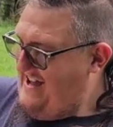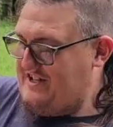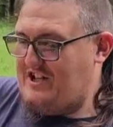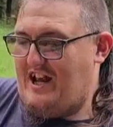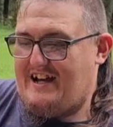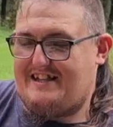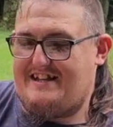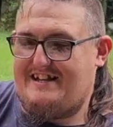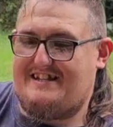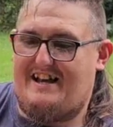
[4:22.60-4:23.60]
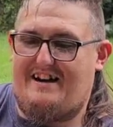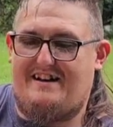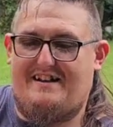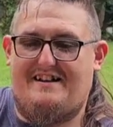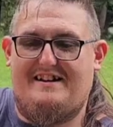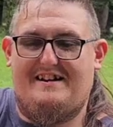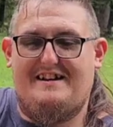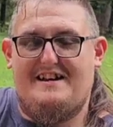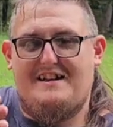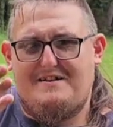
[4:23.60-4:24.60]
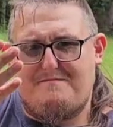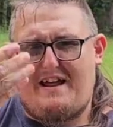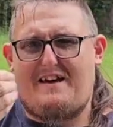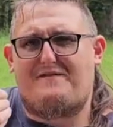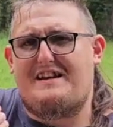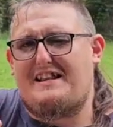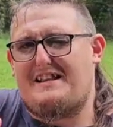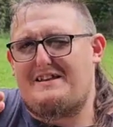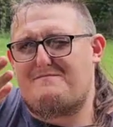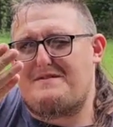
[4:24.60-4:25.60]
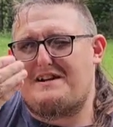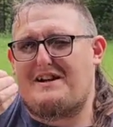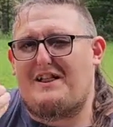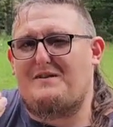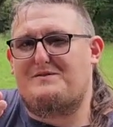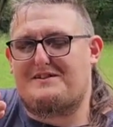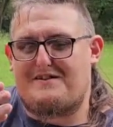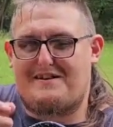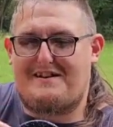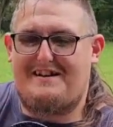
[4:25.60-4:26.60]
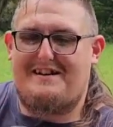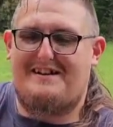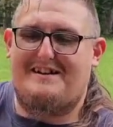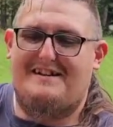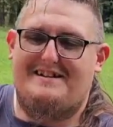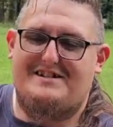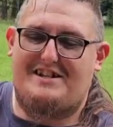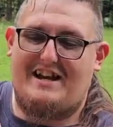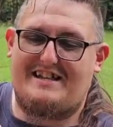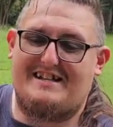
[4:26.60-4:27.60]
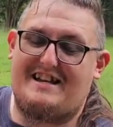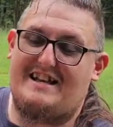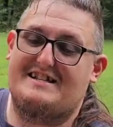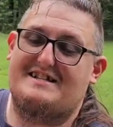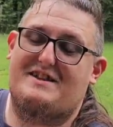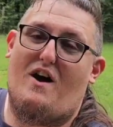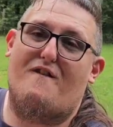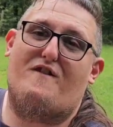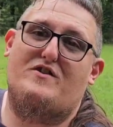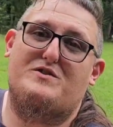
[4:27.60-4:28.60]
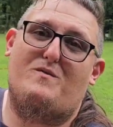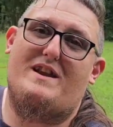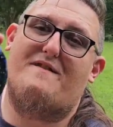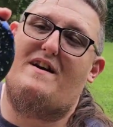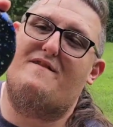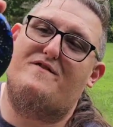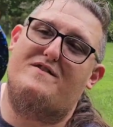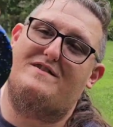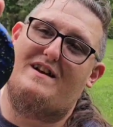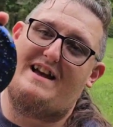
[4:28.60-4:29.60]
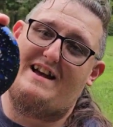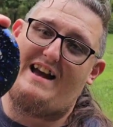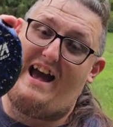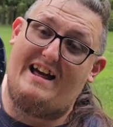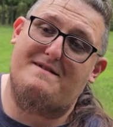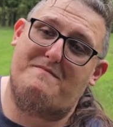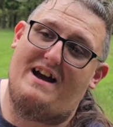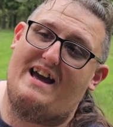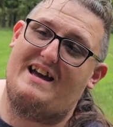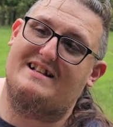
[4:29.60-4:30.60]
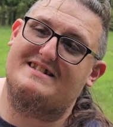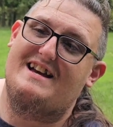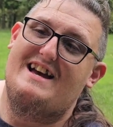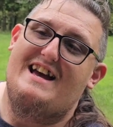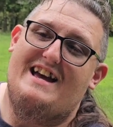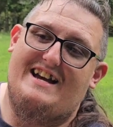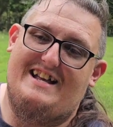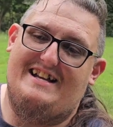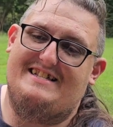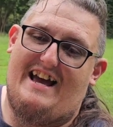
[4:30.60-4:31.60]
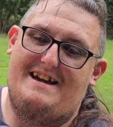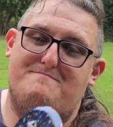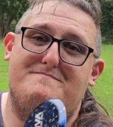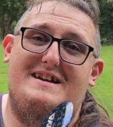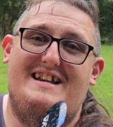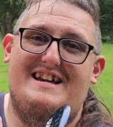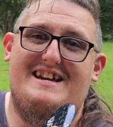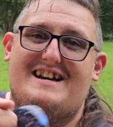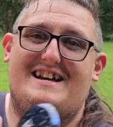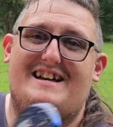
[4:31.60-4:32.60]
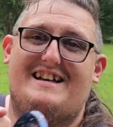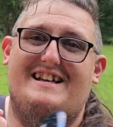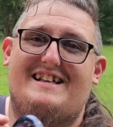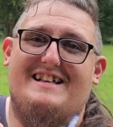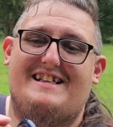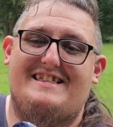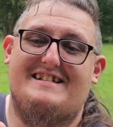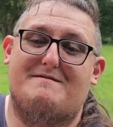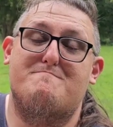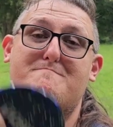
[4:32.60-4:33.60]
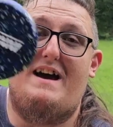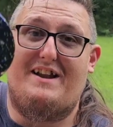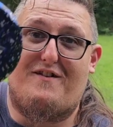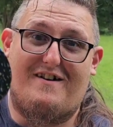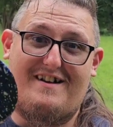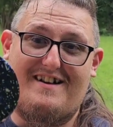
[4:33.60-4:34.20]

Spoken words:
And check this out. You might have to get a little bit closer. Check this out. This is the first one I've ever had in my hands. It is a mini that's metal.